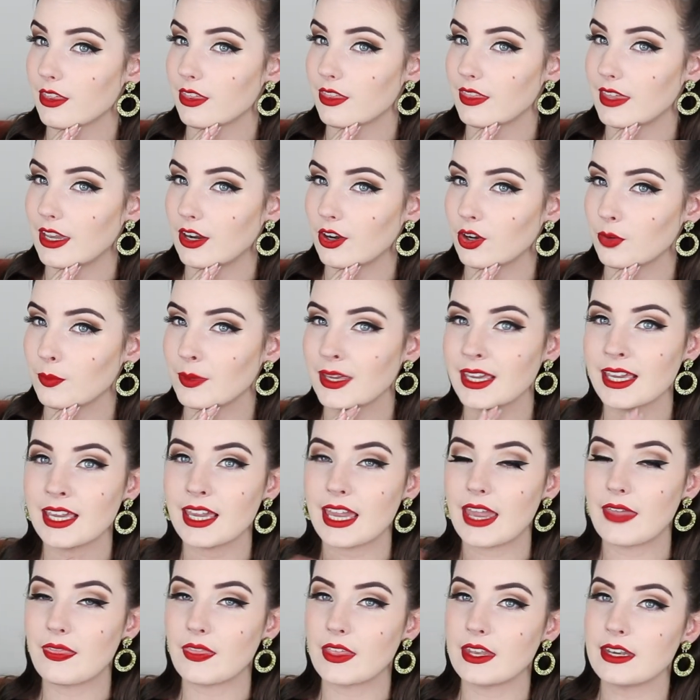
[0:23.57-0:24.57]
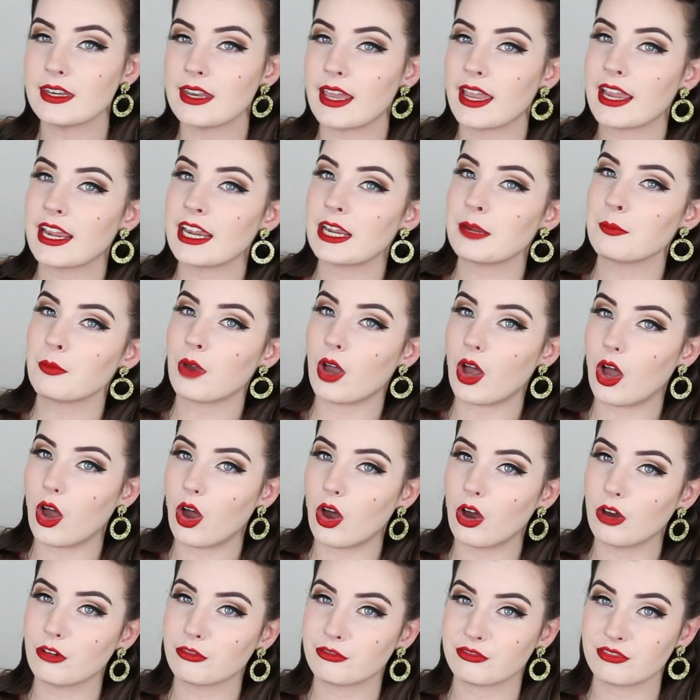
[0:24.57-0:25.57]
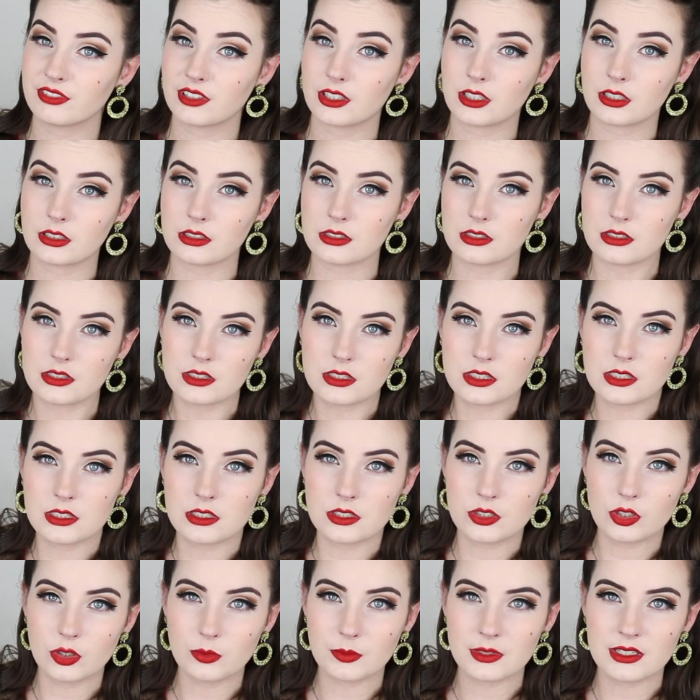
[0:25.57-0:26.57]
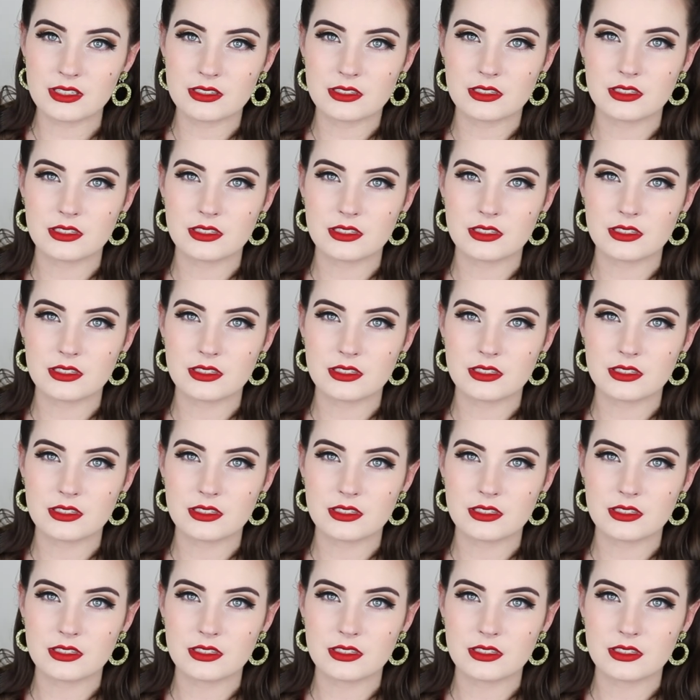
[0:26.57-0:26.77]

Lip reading: therapy in the name of consumer